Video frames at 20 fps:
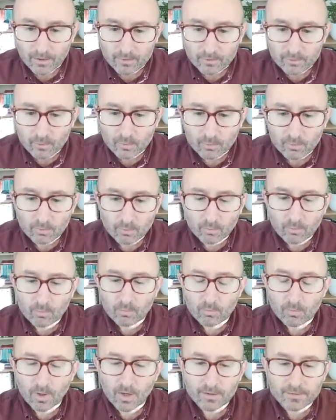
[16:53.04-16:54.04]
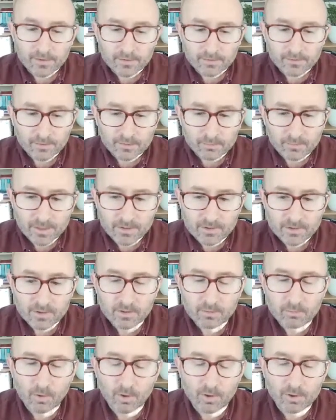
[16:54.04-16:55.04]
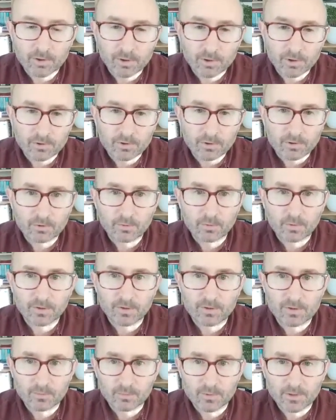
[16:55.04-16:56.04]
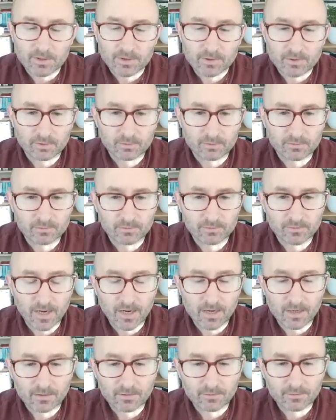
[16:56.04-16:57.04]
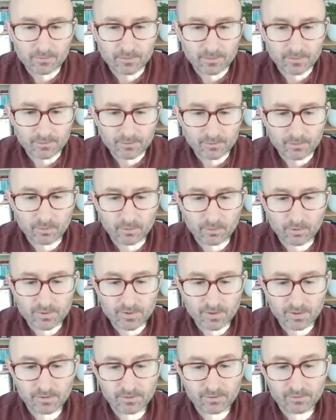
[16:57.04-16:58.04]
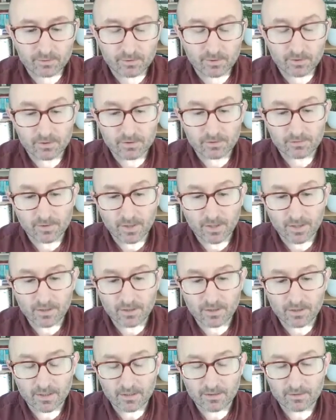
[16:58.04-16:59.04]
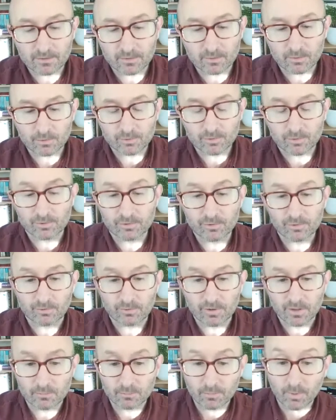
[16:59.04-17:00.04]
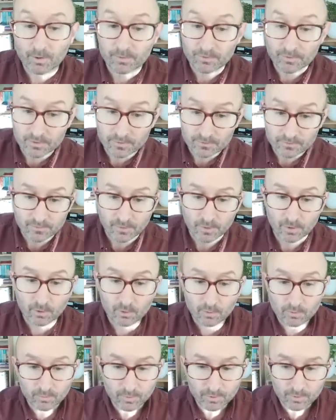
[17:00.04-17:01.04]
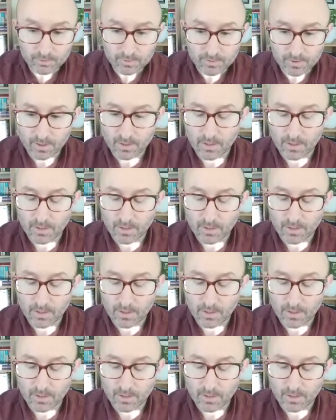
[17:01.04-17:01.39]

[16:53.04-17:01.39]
So, as I just mentioned, what you can do with the WHO-5 scores is you can divide it into those who screen positive for low mood